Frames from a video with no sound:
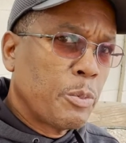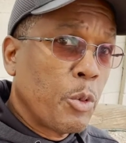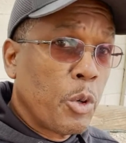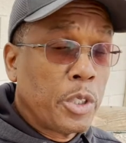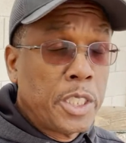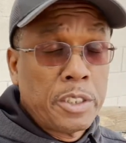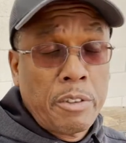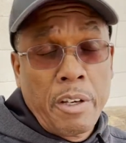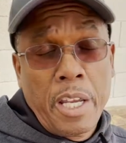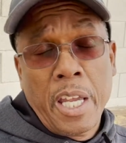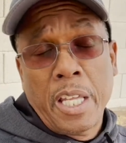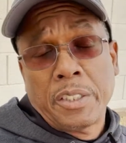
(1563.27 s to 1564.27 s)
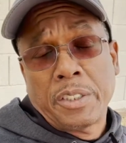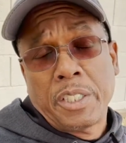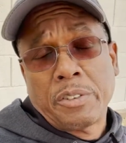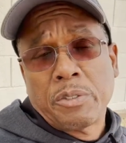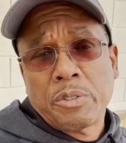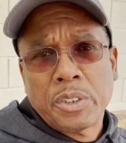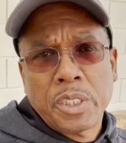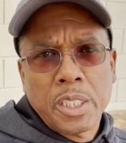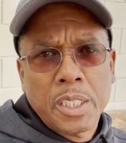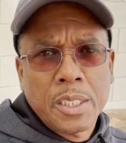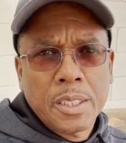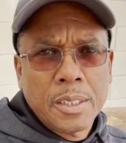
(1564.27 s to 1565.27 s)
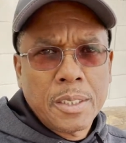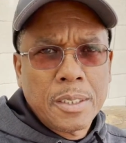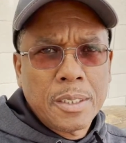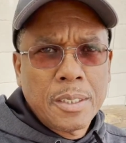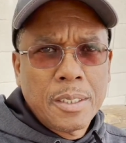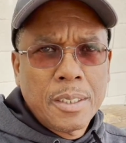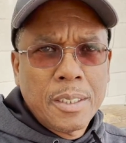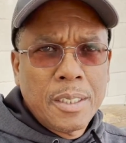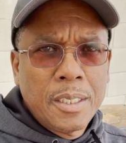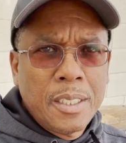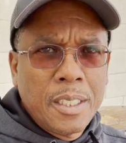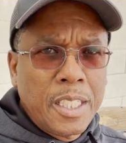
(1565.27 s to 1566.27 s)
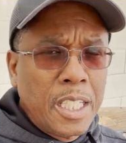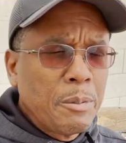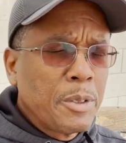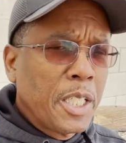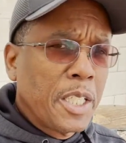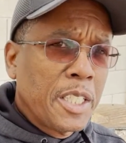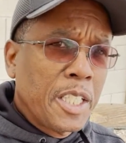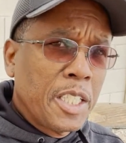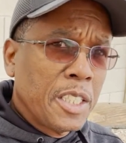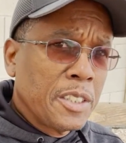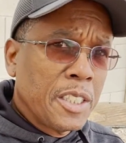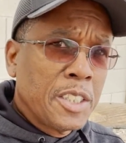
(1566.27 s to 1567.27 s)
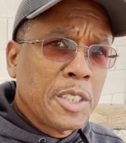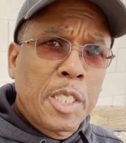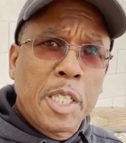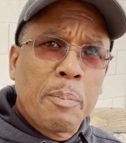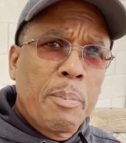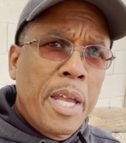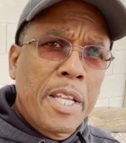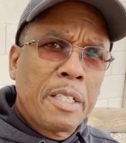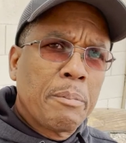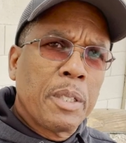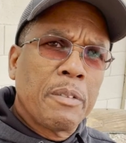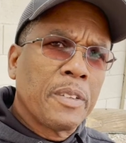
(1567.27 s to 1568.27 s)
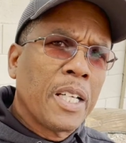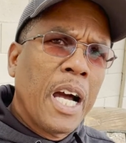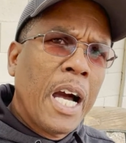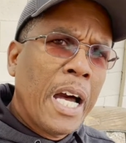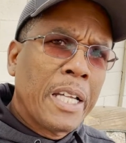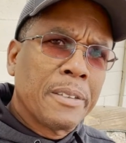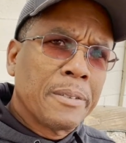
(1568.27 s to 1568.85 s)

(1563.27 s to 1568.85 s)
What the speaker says: more, at least our ancestors did. And I'm thinking that it's the abandonment of God.